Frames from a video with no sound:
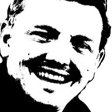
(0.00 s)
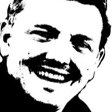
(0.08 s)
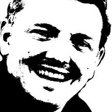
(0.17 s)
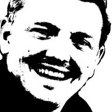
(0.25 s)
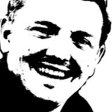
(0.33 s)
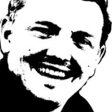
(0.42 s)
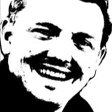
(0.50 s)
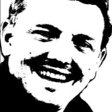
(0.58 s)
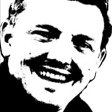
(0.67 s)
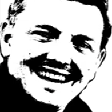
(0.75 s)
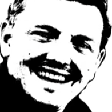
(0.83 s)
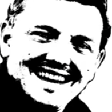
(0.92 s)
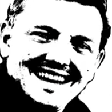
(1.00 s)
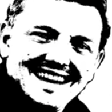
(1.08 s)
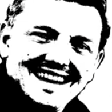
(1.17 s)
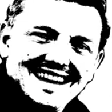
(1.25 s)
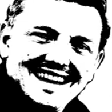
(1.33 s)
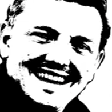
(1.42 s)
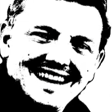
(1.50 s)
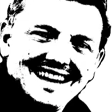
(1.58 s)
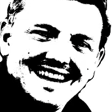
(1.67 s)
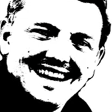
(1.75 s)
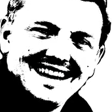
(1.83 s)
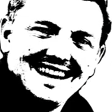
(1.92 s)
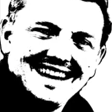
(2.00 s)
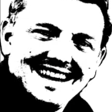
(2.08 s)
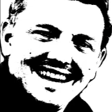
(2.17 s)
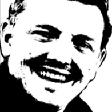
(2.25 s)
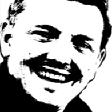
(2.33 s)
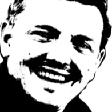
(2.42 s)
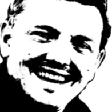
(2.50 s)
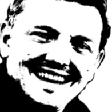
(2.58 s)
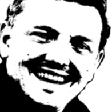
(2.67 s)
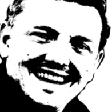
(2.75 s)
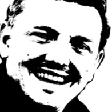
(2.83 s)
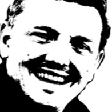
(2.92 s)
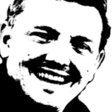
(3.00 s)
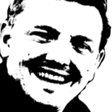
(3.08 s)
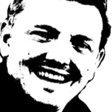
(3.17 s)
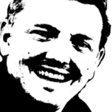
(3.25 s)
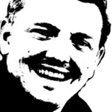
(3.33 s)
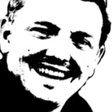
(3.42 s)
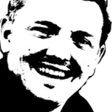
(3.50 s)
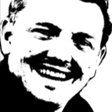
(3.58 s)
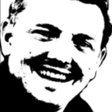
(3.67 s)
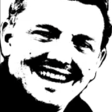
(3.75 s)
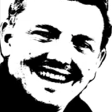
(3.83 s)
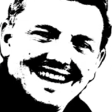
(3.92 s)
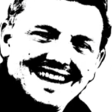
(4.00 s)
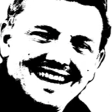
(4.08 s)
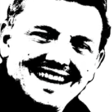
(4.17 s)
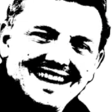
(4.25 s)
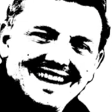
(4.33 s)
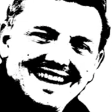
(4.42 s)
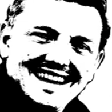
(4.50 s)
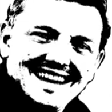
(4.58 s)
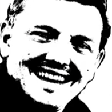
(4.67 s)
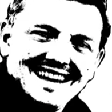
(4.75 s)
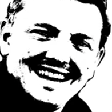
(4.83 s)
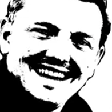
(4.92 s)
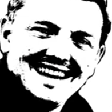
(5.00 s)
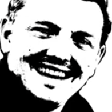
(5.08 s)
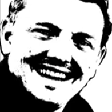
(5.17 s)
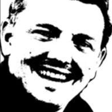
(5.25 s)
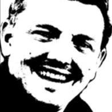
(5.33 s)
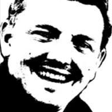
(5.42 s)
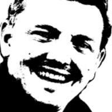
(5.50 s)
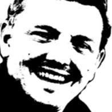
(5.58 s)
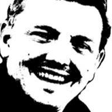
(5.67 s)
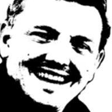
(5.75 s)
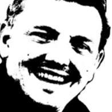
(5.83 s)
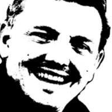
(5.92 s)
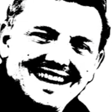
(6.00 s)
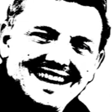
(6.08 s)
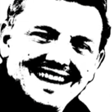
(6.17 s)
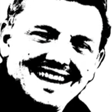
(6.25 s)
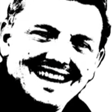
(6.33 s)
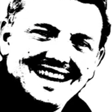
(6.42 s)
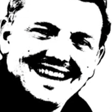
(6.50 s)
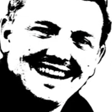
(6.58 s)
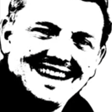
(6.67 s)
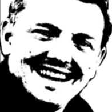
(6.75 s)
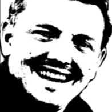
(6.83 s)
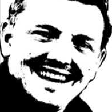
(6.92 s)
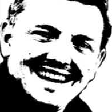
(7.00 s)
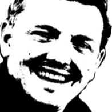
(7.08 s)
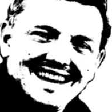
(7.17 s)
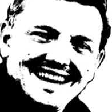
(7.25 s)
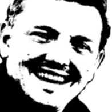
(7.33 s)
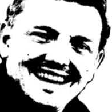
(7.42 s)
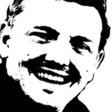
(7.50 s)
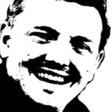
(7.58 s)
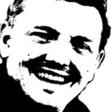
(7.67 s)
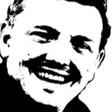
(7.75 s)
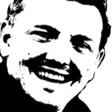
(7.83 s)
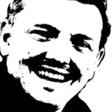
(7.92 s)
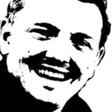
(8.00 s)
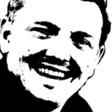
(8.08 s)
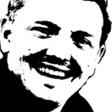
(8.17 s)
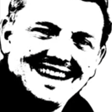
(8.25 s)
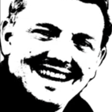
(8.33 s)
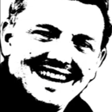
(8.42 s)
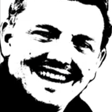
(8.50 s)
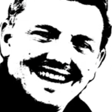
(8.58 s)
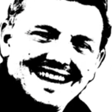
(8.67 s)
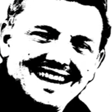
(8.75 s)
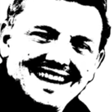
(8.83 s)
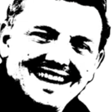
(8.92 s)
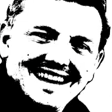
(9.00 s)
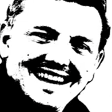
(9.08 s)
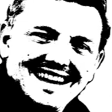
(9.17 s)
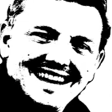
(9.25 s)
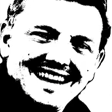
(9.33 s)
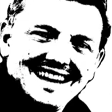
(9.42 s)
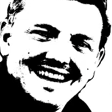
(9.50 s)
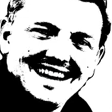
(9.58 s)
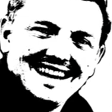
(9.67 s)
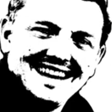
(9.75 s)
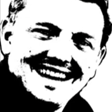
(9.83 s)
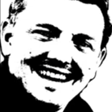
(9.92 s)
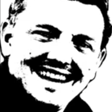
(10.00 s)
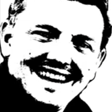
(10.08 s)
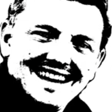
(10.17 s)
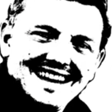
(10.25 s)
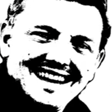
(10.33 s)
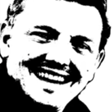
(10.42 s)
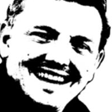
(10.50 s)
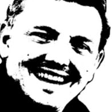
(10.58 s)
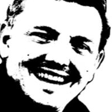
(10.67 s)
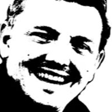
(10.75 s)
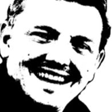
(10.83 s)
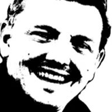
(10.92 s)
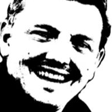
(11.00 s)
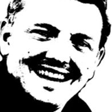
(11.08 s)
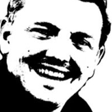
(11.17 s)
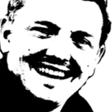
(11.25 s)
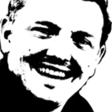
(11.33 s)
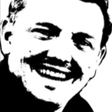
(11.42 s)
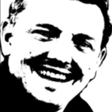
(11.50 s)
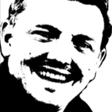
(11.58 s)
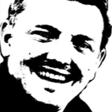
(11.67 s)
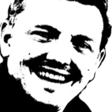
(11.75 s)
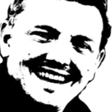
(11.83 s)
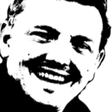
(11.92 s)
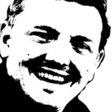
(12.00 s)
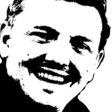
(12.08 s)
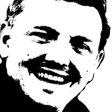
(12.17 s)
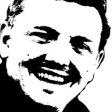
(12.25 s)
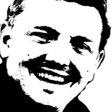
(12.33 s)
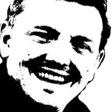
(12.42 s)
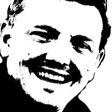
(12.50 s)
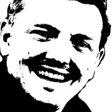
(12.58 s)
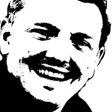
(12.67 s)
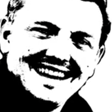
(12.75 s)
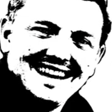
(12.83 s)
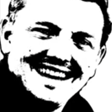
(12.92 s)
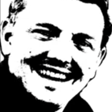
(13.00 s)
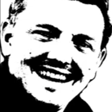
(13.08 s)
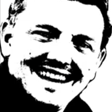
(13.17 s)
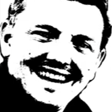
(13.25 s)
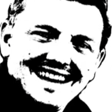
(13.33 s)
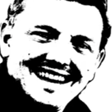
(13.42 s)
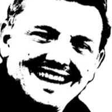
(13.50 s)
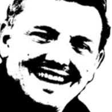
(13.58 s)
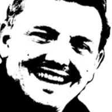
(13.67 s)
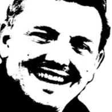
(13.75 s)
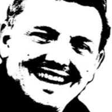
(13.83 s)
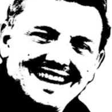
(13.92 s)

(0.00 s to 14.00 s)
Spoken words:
being said, they look for good sponsors to try and help with that. But a lot of these teams, a lot of that money has to come out of their own pocket or families' pockets, or sausage sizzles and raffling and stuff like that.